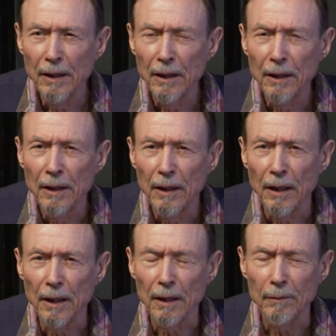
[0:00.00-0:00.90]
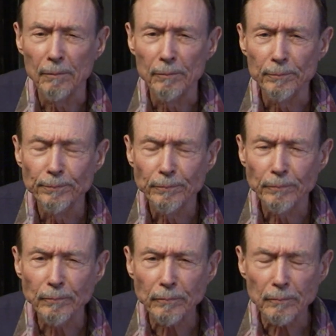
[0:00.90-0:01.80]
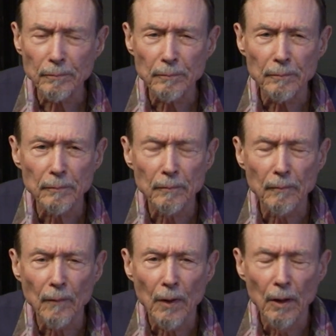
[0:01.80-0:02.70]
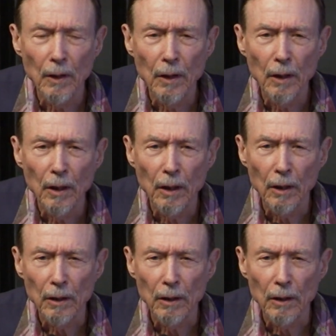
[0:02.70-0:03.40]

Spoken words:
No one is speaking in this clip.